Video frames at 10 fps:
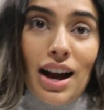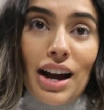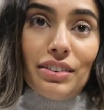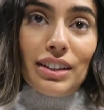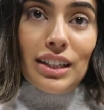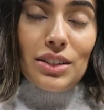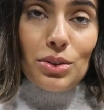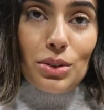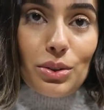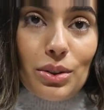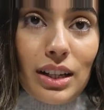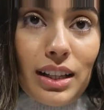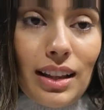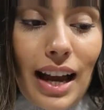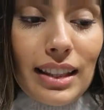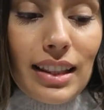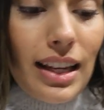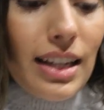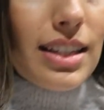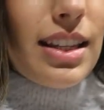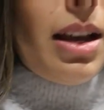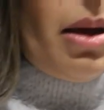I really do like these,